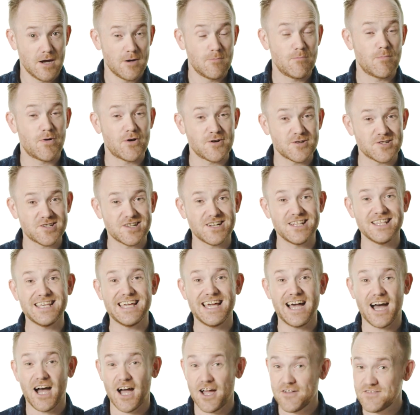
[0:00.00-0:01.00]

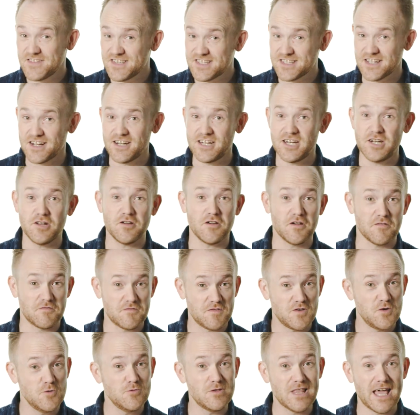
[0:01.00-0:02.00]
Personally, I've studied a
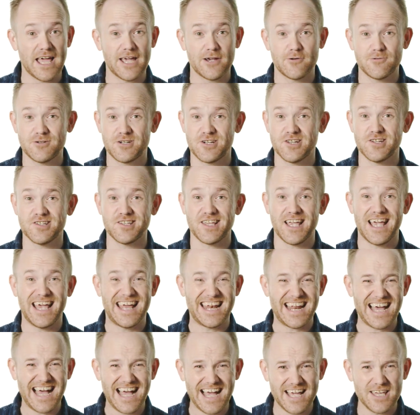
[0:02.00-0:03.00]
few languages, and
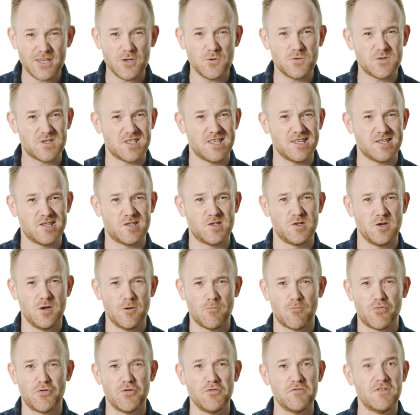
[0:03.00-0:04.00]
I use this to
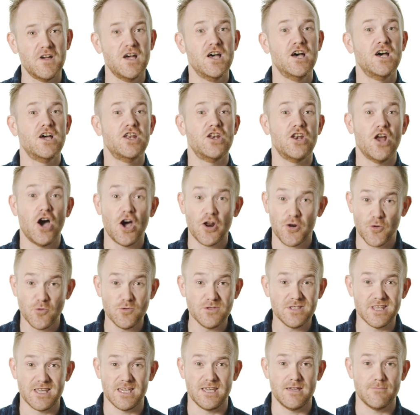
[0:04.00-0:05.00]
improve not
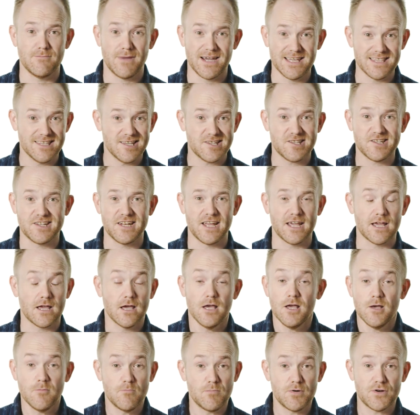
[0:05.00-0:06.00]
only my listening,
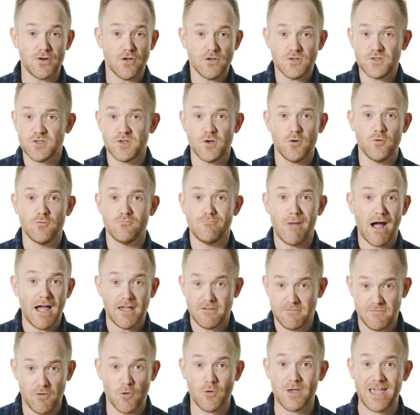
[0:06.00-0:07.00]
but also my
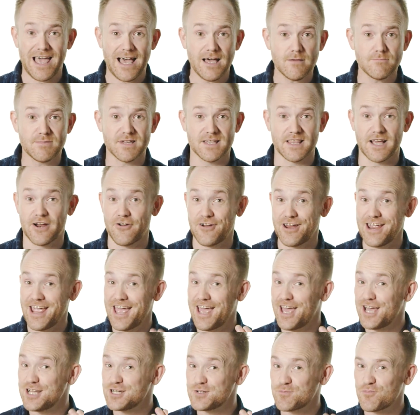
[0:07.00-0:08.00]
vocabulary
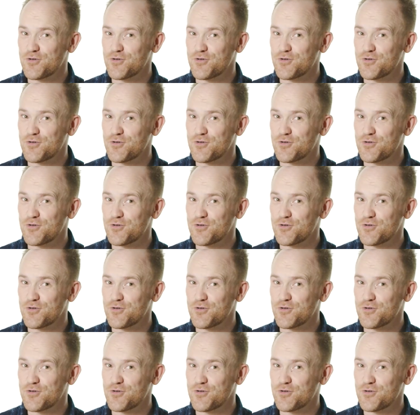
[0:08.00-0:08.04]
and